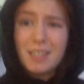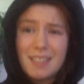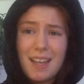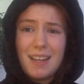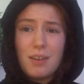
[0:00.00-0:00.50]

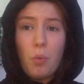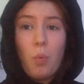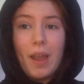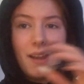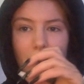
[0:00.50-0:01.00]
decided
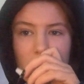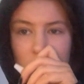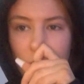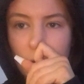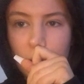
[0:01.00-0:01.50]
why not
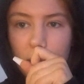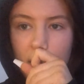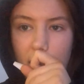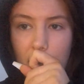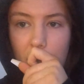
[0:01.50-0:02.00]
do
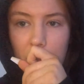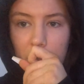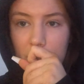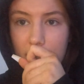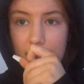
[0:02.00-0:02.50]

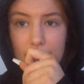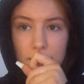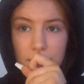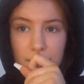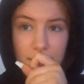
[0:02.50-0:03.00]

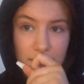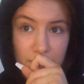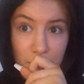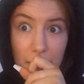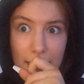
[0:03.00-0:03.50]
please
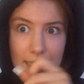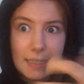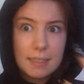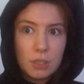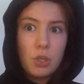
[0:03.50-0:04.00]

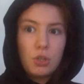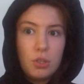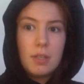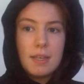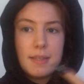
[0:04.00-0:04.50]

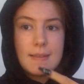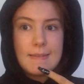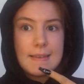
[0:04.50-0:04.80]
excuse this